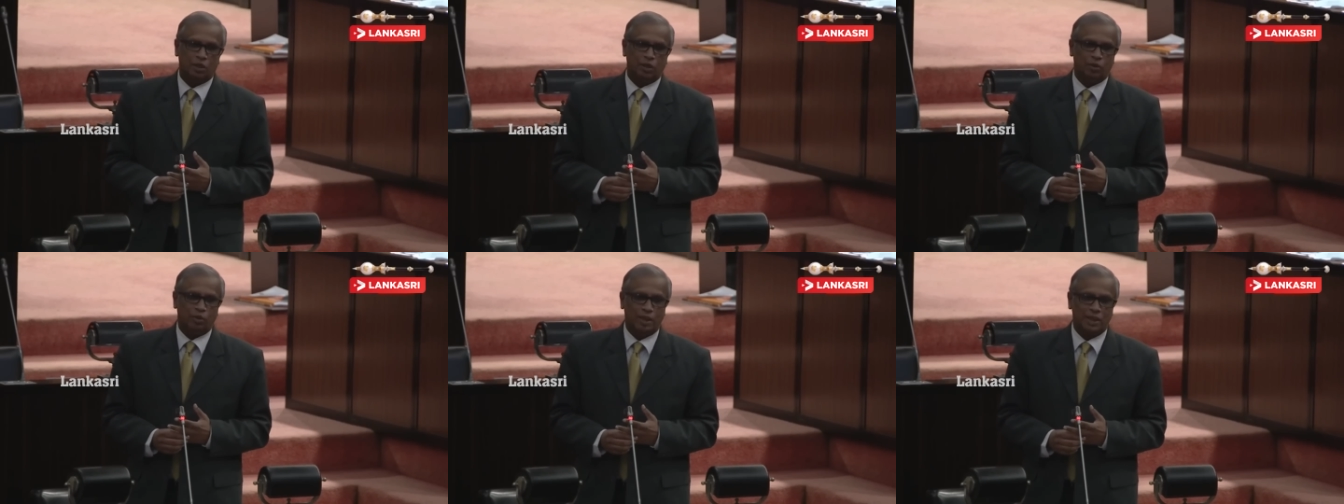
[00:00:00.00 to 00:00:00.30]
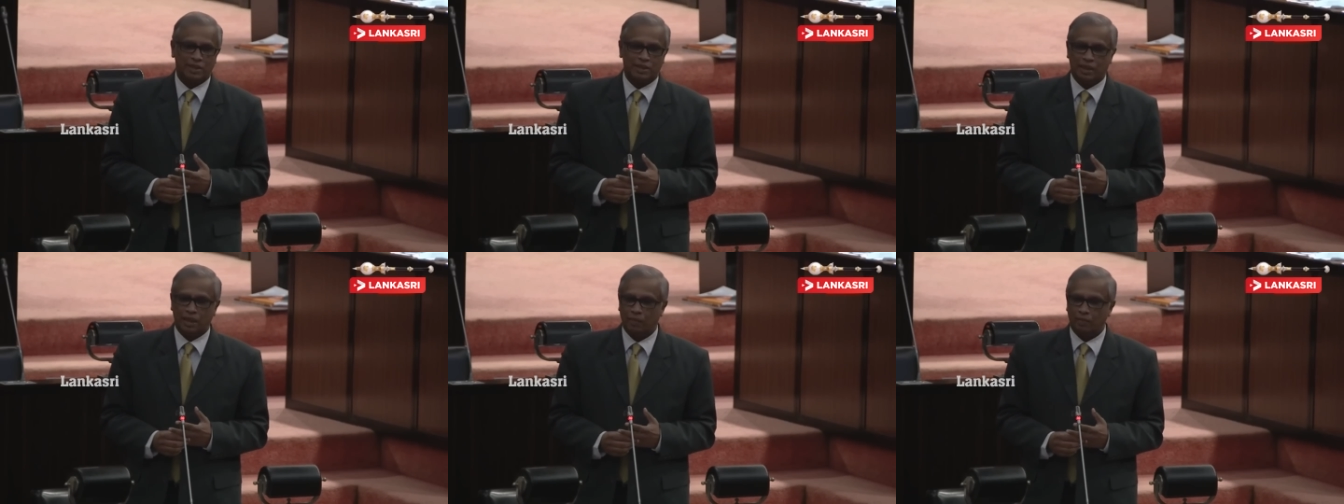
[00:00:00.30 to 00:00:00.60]
to
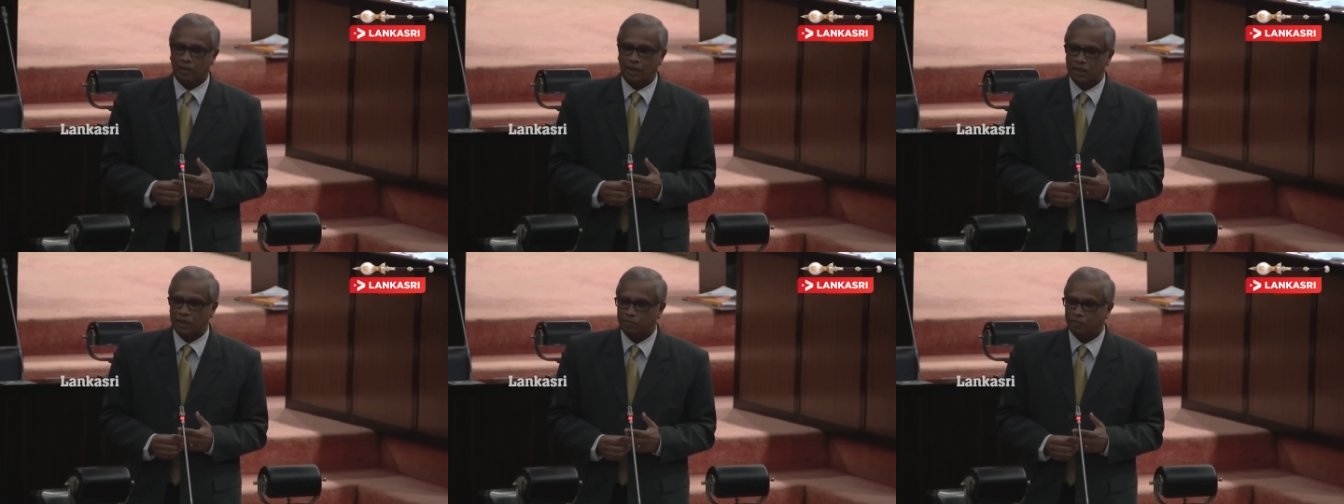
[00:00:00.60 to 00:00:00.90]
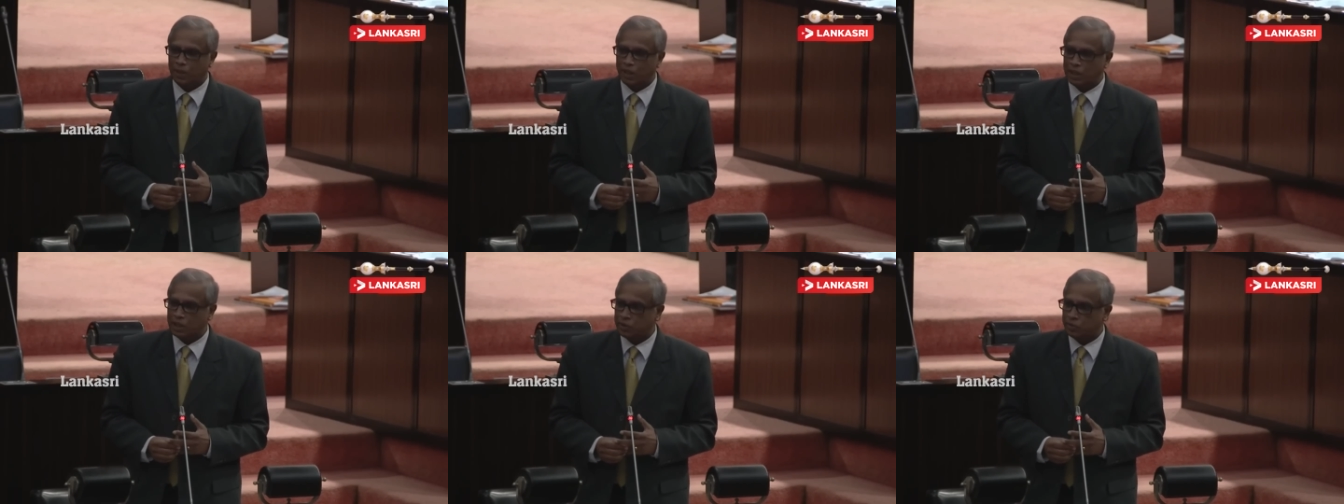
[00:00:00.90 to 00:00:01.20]
establish
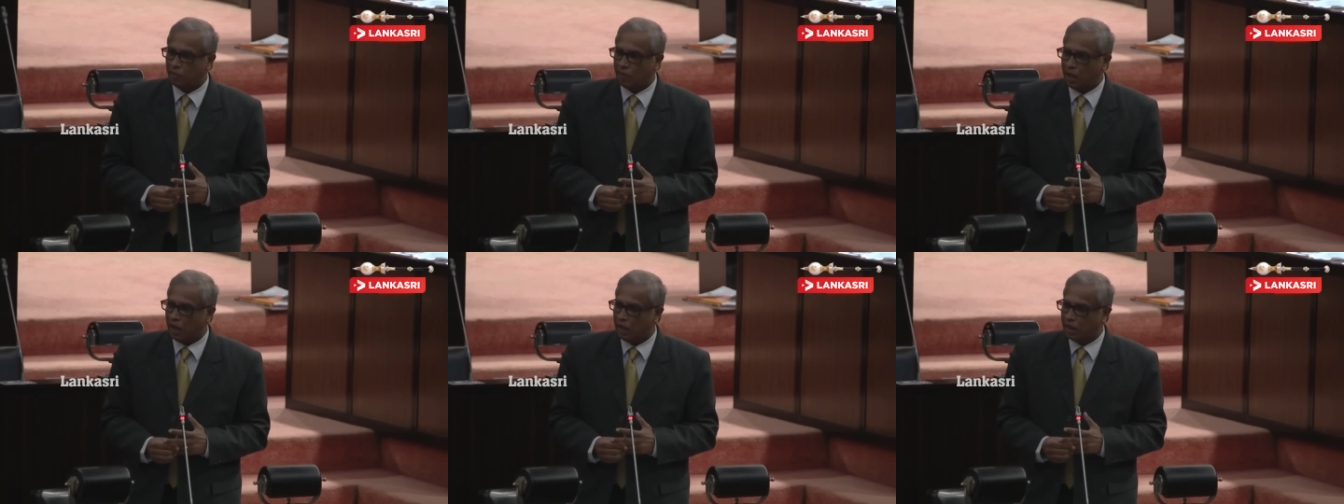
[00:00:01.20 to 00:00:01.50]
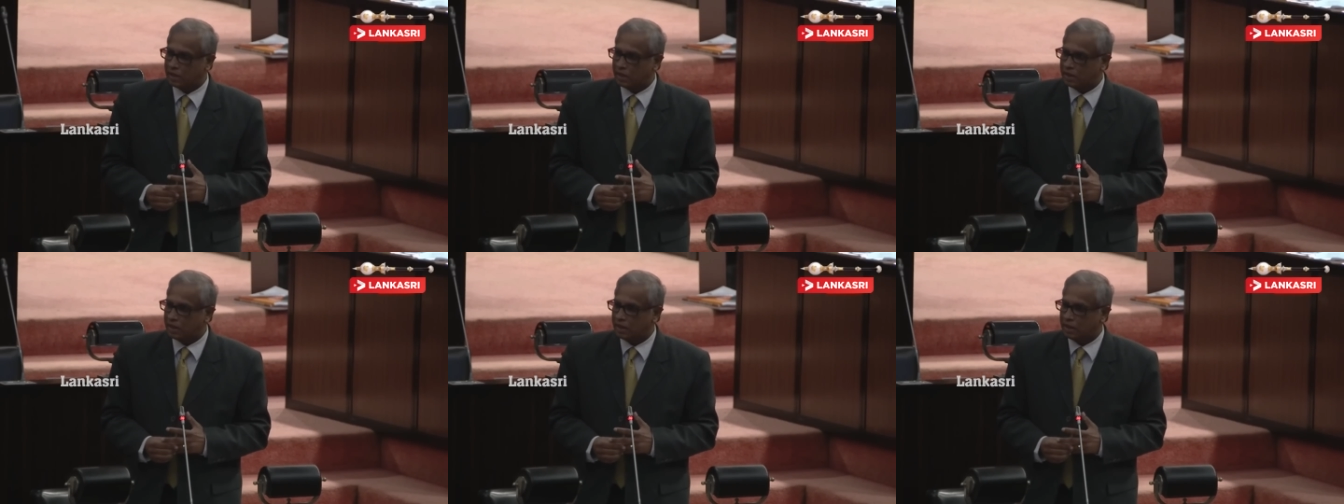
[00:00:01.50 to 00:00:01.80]

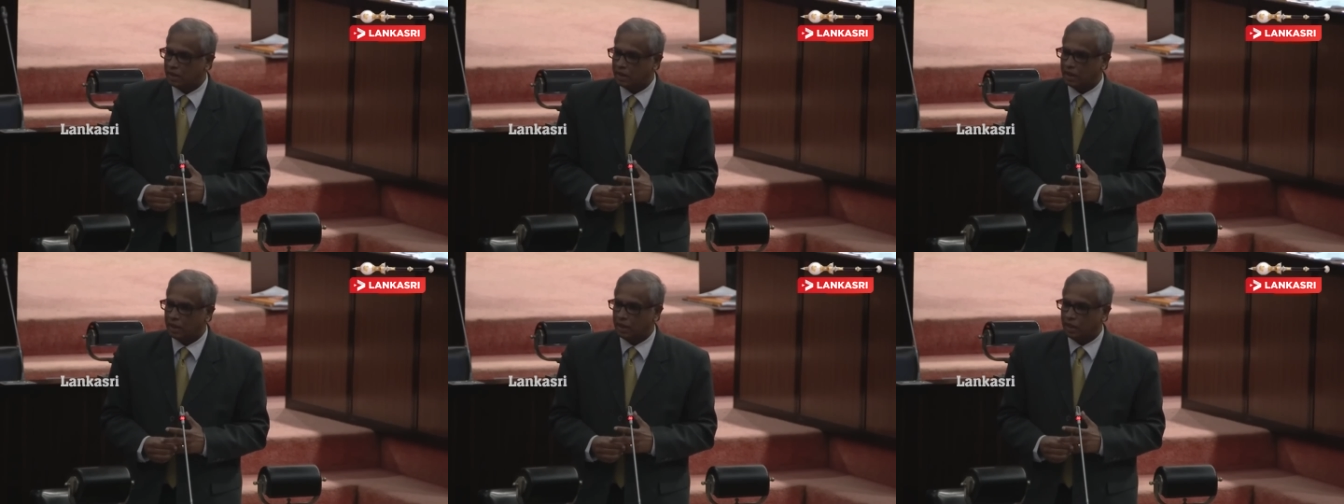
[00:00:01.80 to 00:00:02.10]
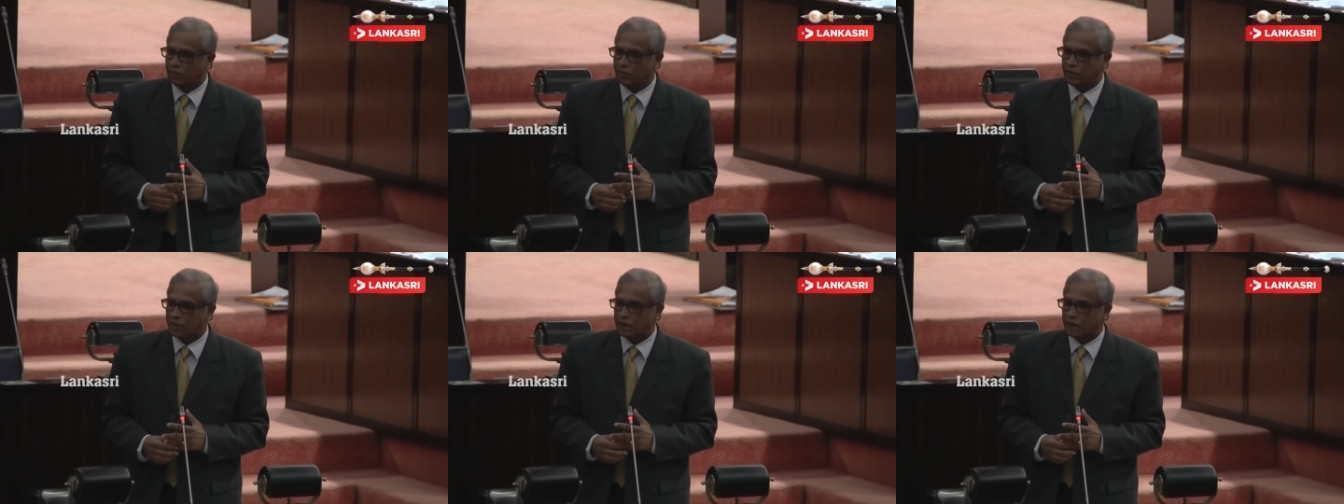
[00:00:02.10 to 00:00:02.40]
benchmarks
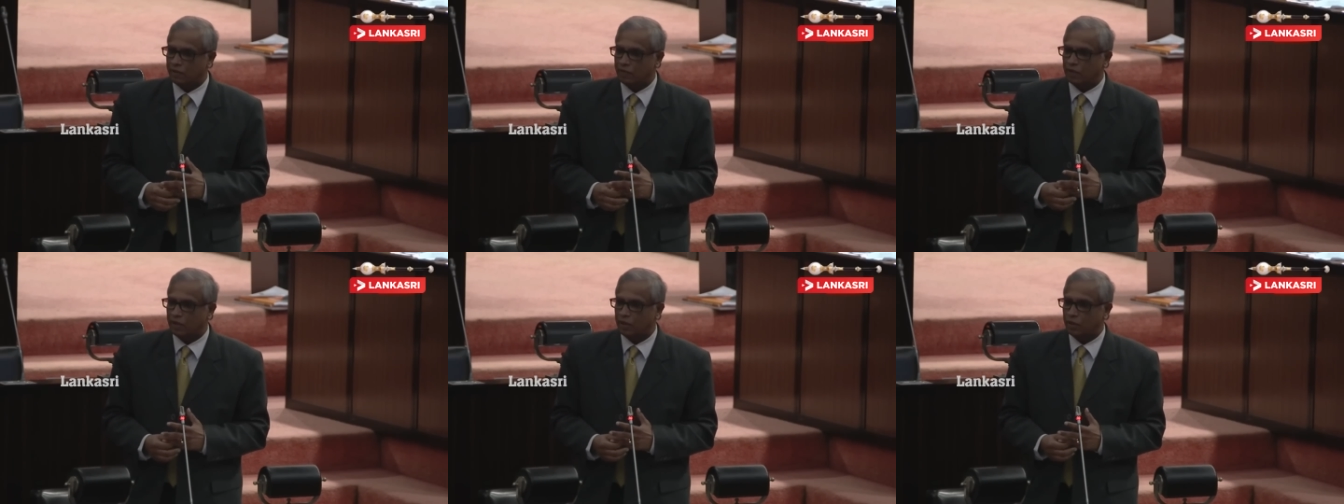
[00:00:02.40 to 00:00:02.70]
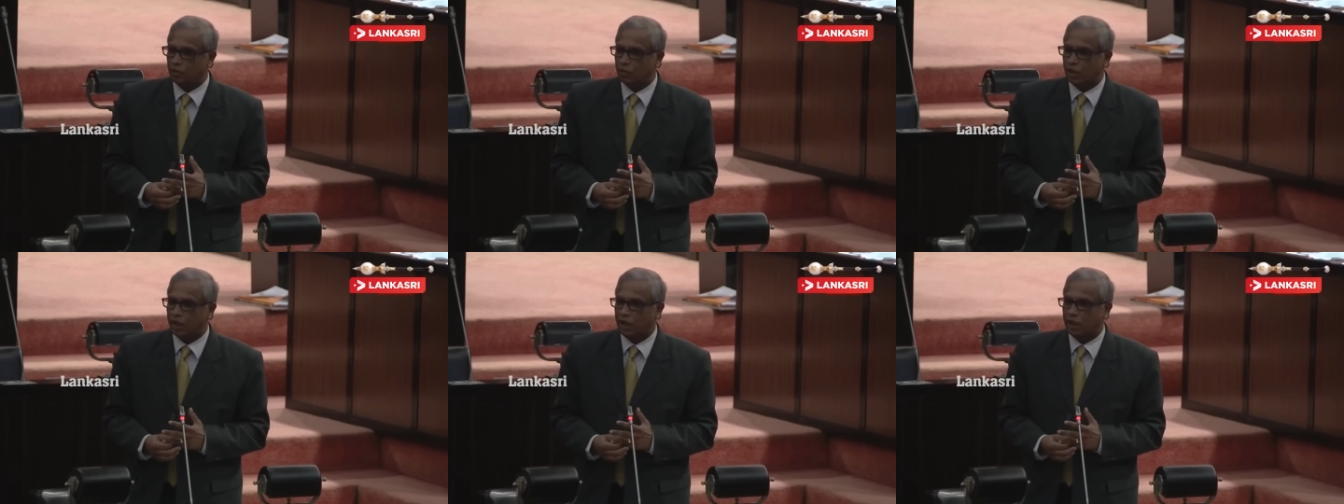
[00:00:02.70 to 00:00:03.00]
it was given
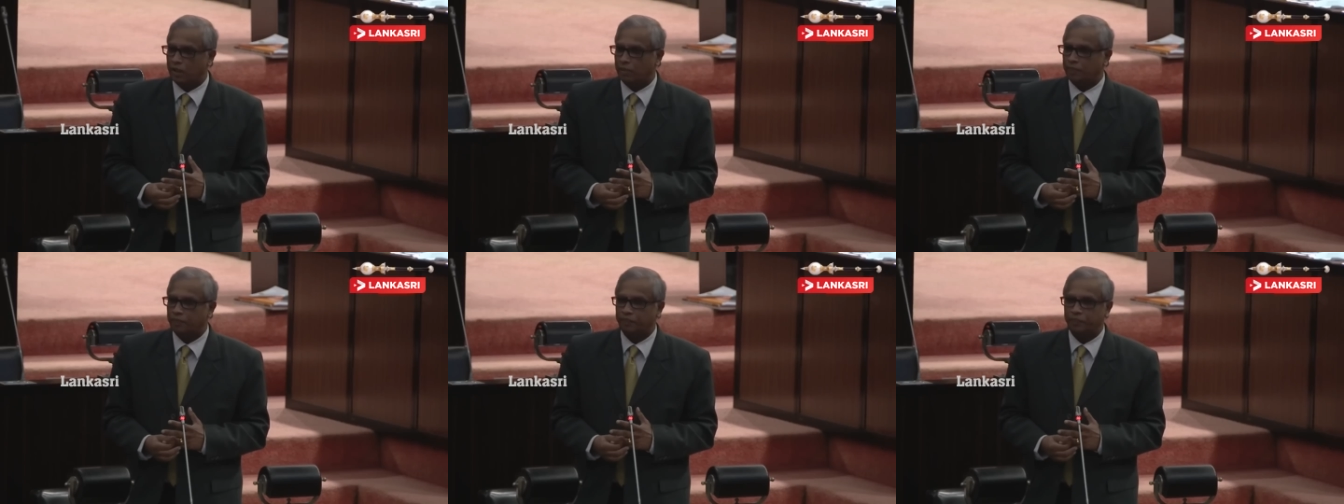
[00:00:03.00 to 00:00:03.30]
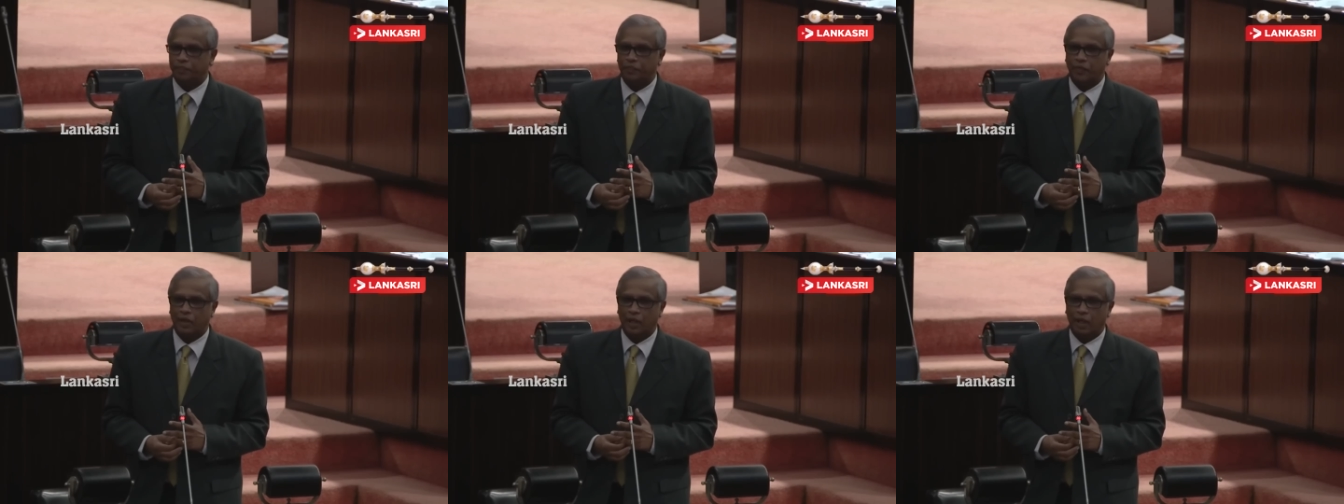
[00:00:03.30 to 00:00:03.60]
to the
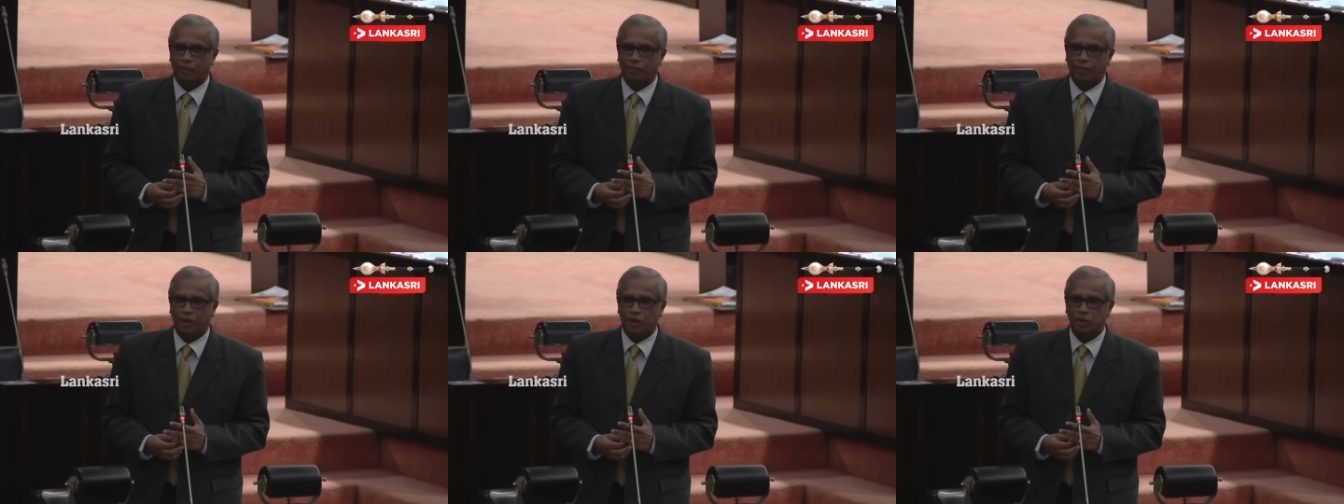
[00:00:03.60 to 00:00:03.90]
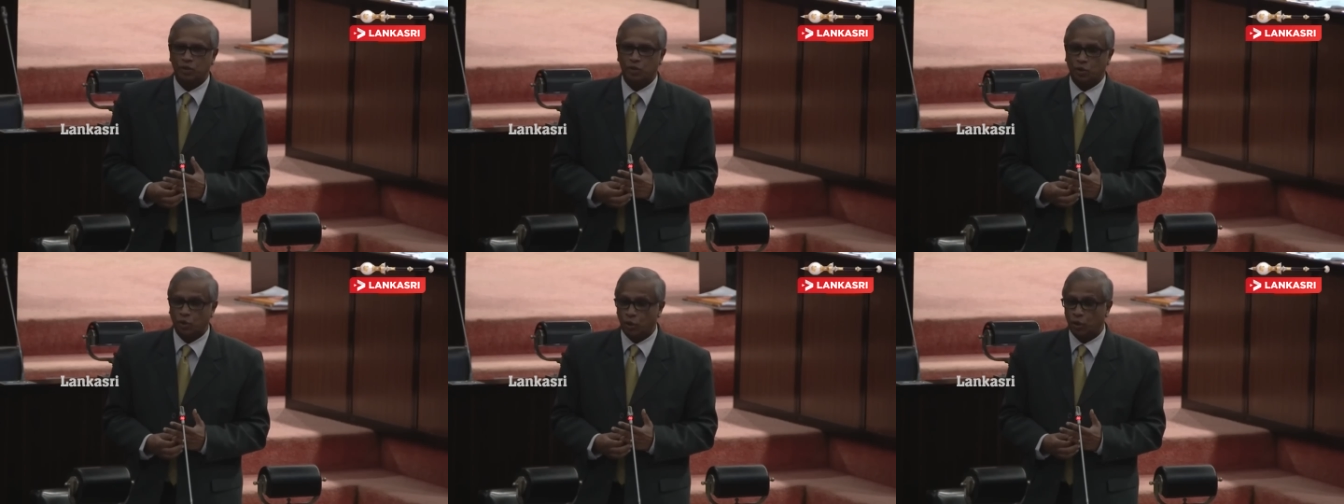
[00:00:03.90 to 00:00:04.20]

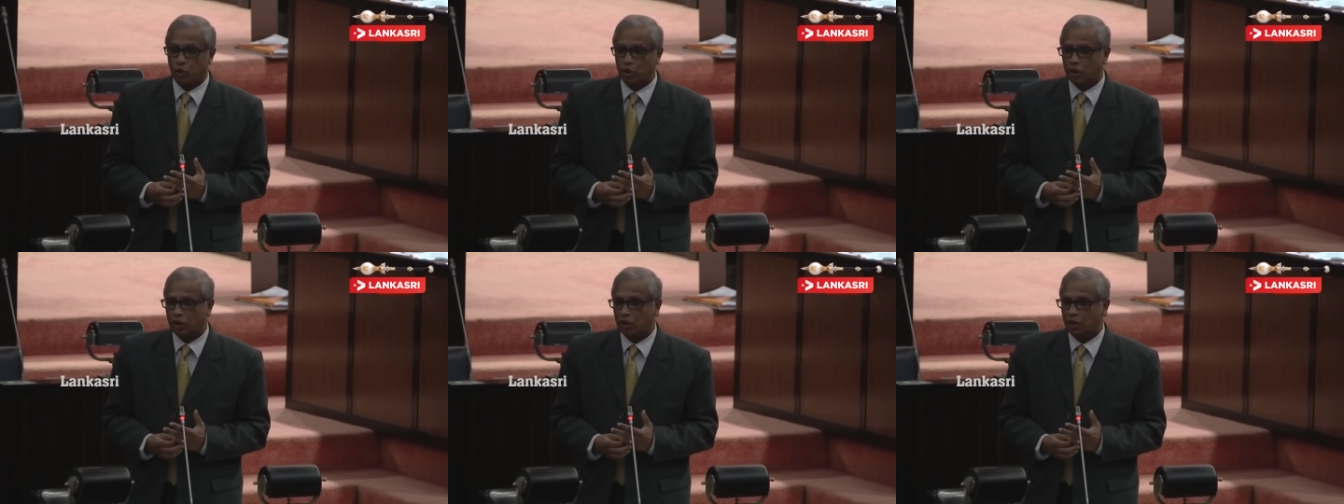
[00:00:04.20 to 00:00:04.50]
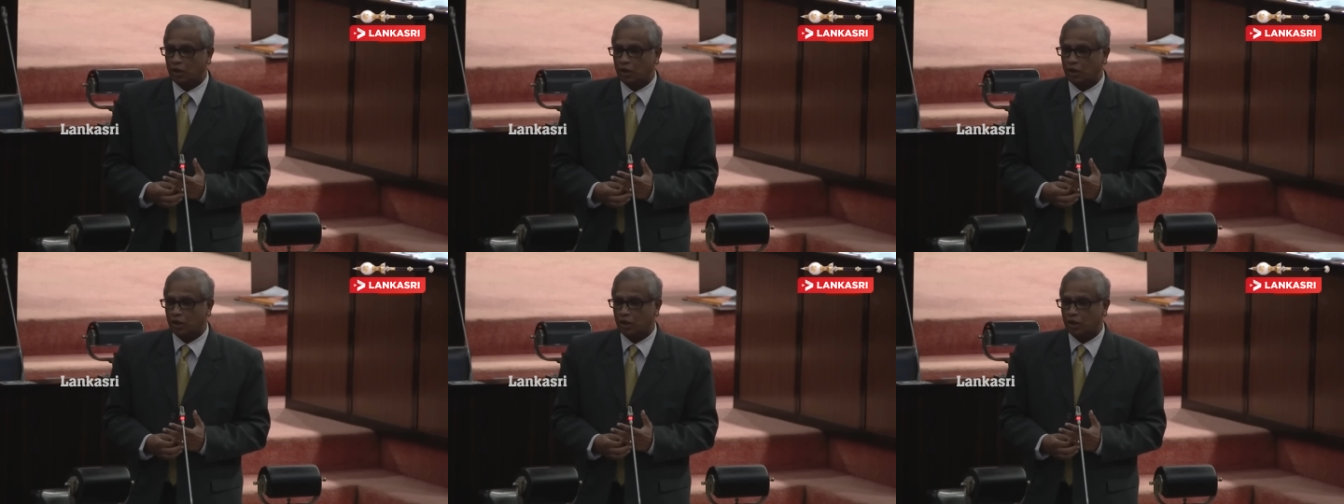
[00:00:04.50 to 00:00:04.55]
apex court.